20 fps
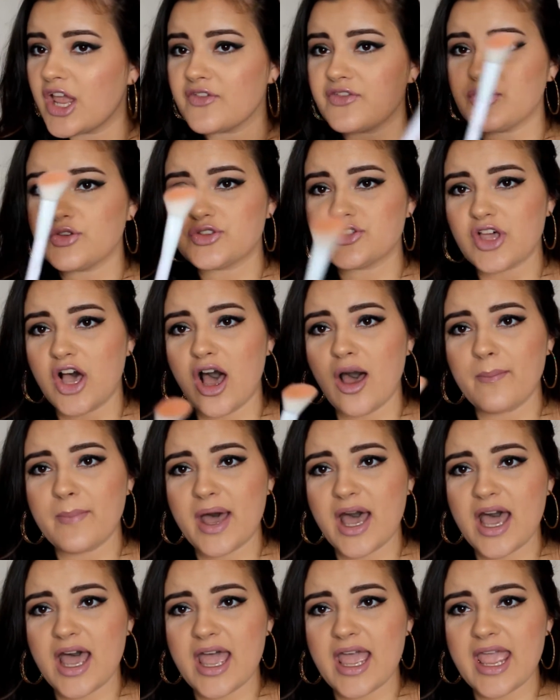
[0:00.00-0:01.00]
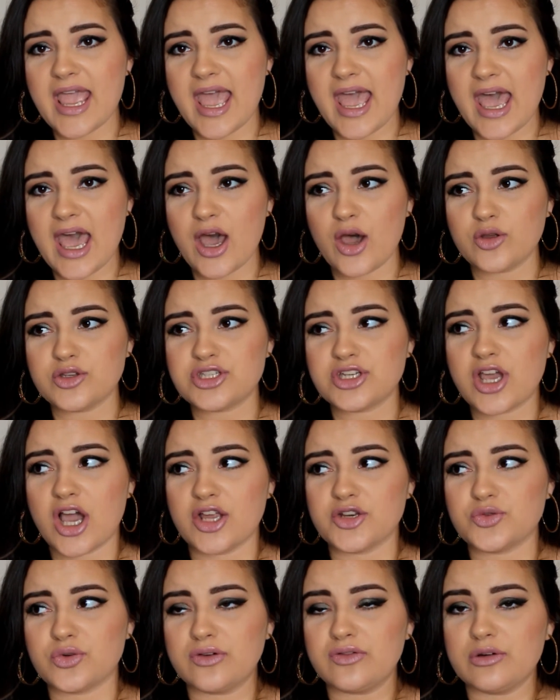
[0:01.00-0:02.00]
If you saw my how to
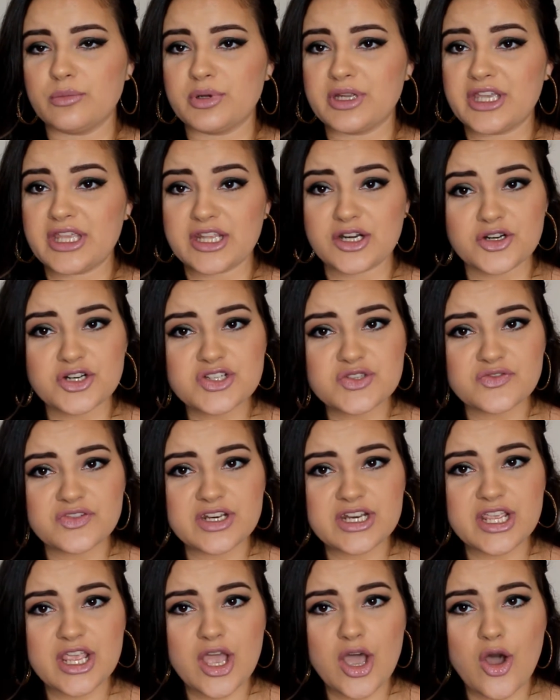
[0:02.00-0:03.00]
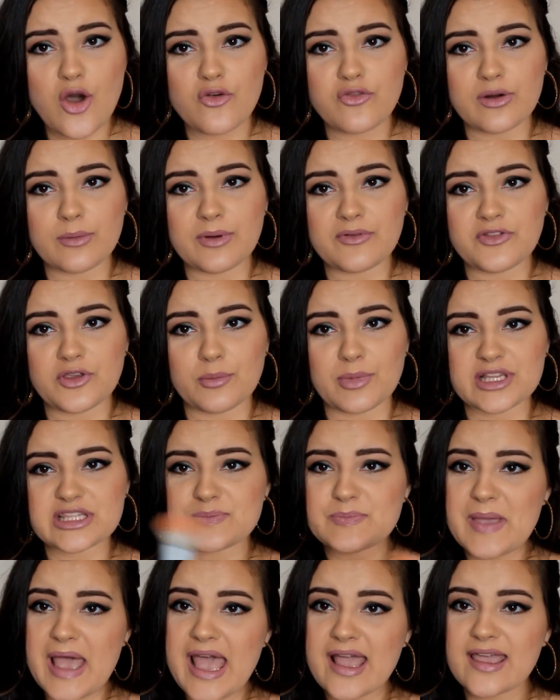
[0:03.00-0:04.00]
contour for beginners video from a few months
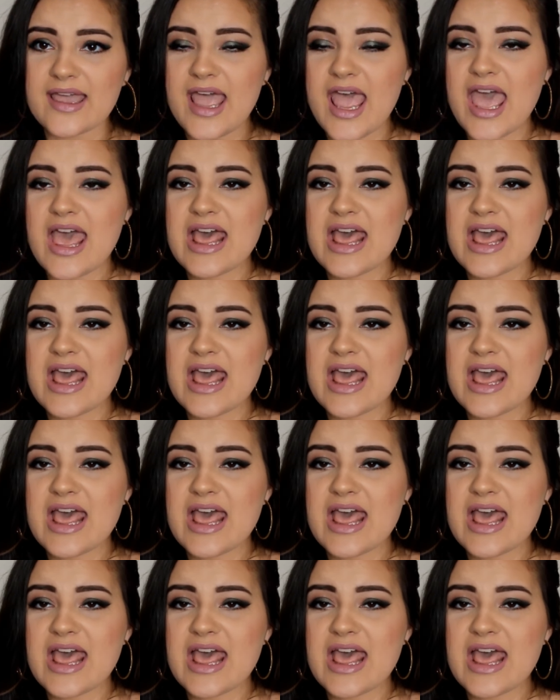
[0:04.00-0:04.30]
back,